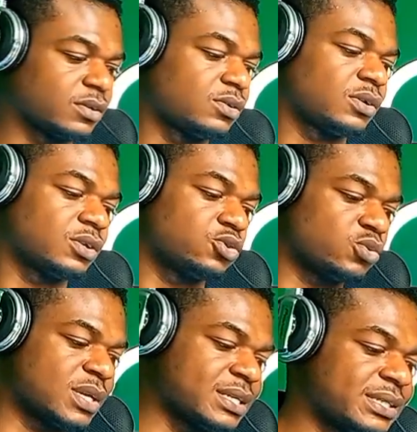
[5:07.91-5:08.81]
You can do
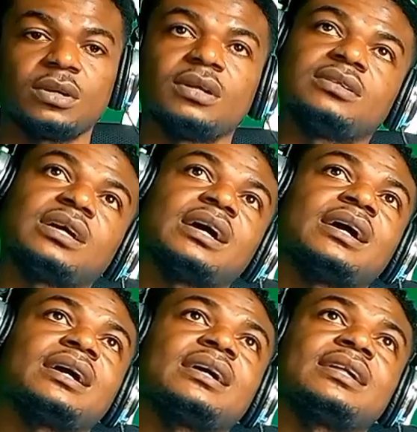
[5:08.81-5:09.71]
that.
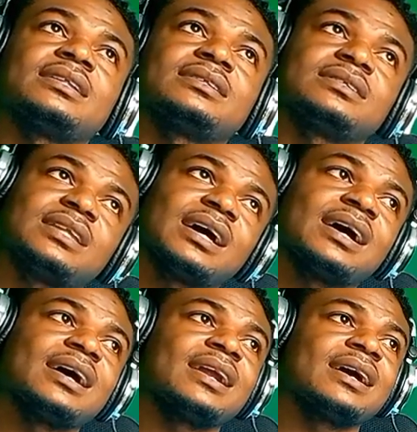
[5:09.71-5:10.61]
Da,
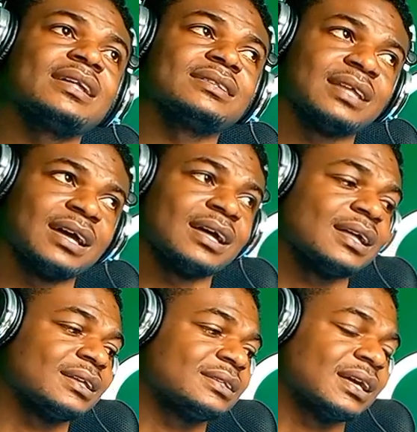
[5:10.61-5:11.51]
da, da,
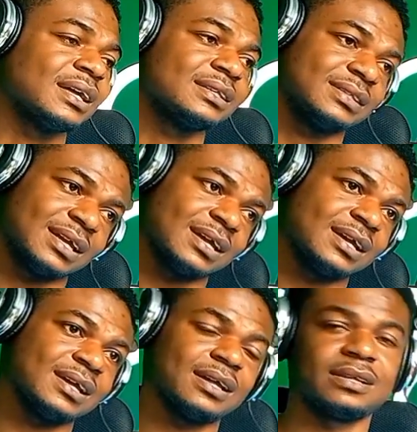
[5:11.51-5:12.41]
da, da,
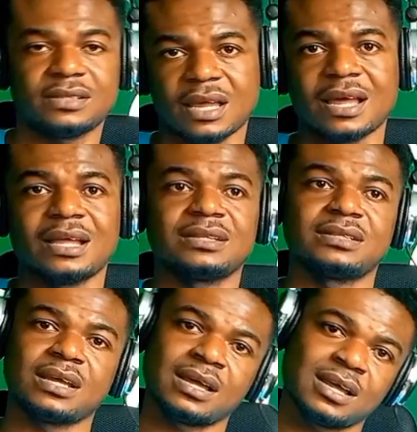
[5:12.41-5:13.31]
da, da,
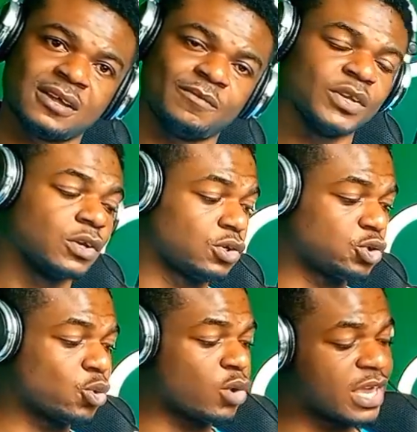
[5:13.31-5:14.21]
da.
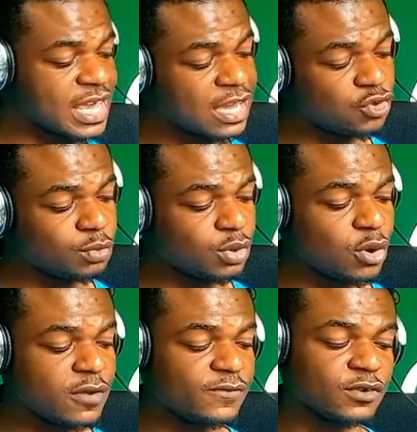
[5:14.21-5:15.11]
So here you'll be
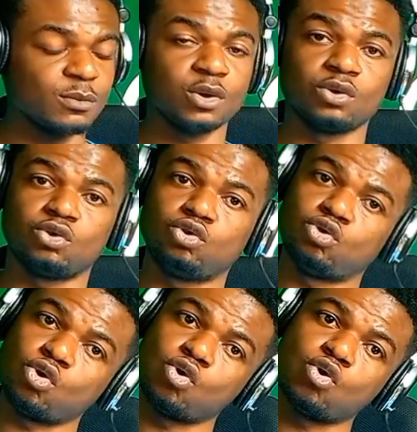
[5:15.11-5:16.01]
going from your
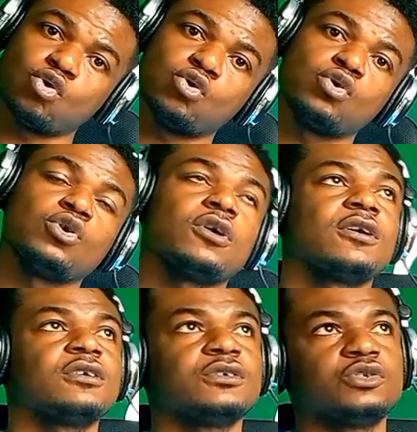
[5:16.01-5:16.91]
do
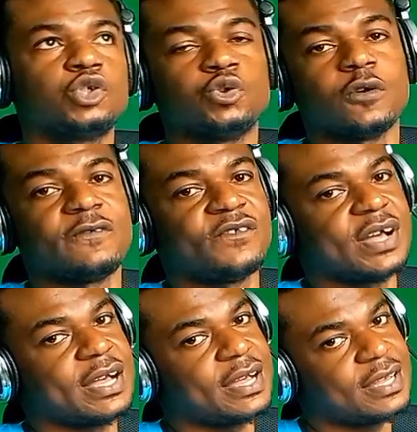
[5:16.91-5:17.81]
to your
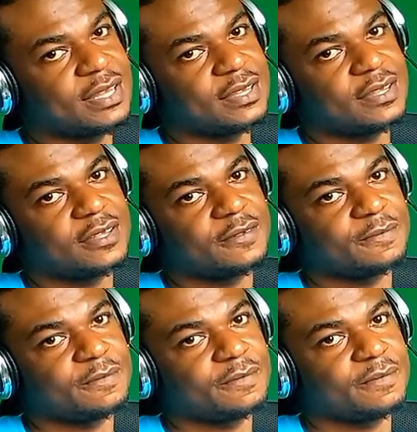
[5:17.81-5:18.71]
fa
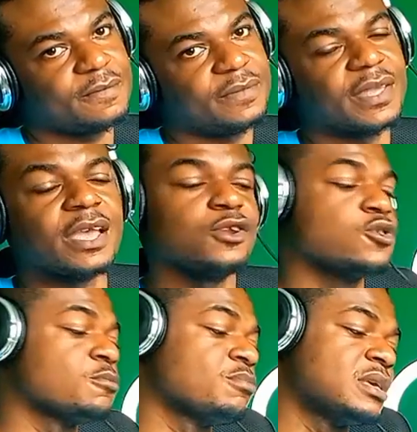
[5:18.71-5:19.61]
and
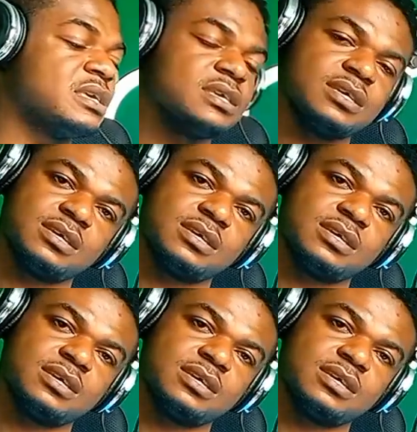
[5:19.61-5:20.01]
your mi.